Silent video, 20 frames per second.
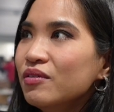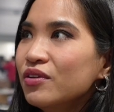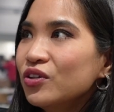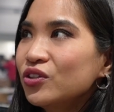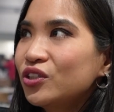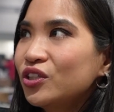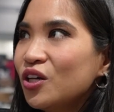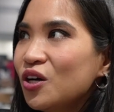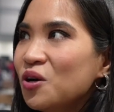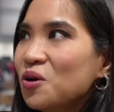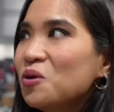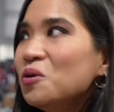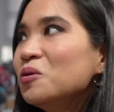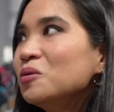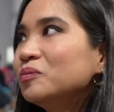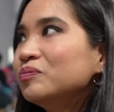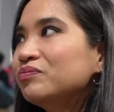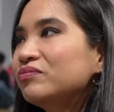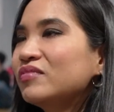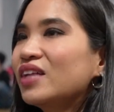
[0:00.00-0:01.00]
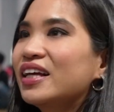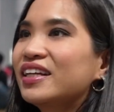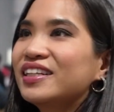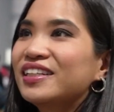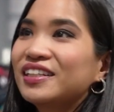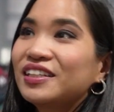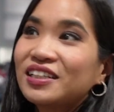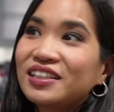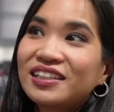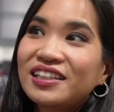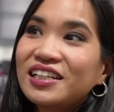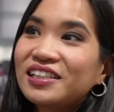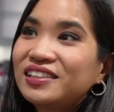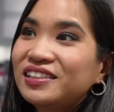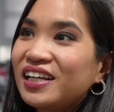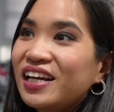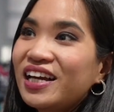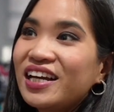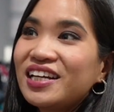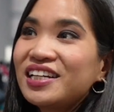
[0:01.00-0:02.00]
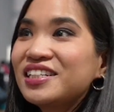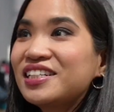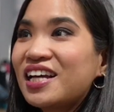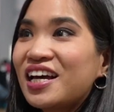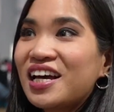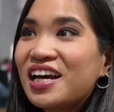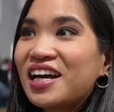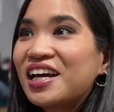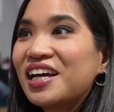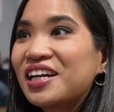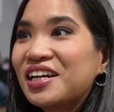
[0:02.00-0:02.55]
So they say that...